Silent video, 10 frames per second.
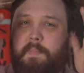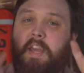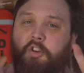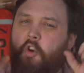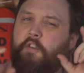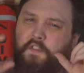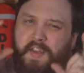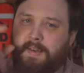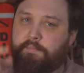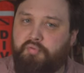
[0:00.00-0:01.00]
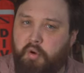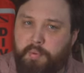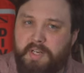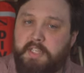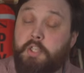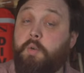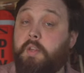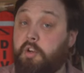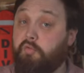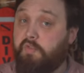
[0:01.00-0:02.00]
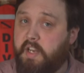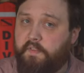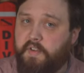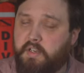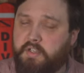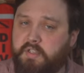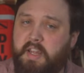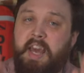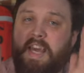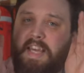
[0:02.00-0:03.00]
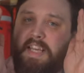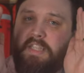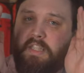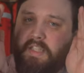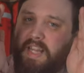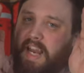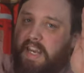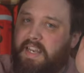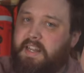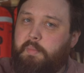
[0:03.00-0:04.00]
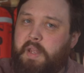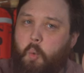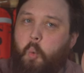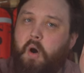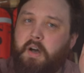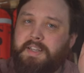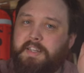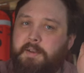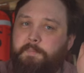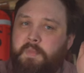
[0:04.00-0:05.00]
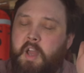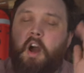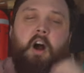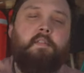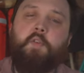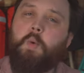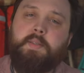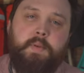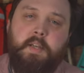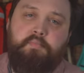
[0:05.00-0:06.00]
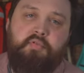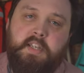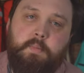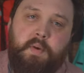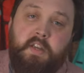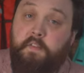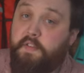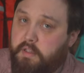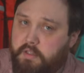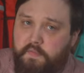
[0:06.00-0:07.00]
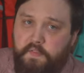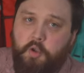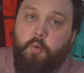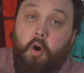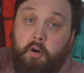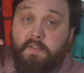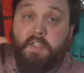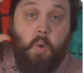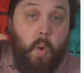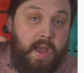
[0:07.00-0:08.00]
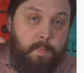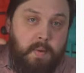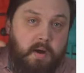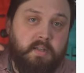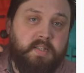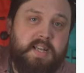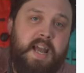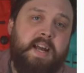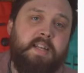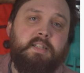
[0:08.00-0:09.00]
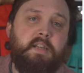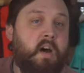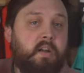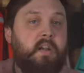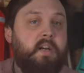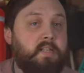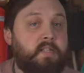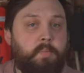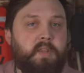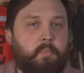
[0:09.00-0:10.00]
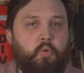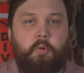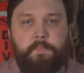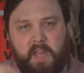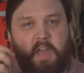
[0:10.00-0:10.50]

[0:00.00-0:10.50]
may not fit properly, so the Gorilla version is just that little bit wider. I've always been impressed by the field of view of square masks, and unlike some of the more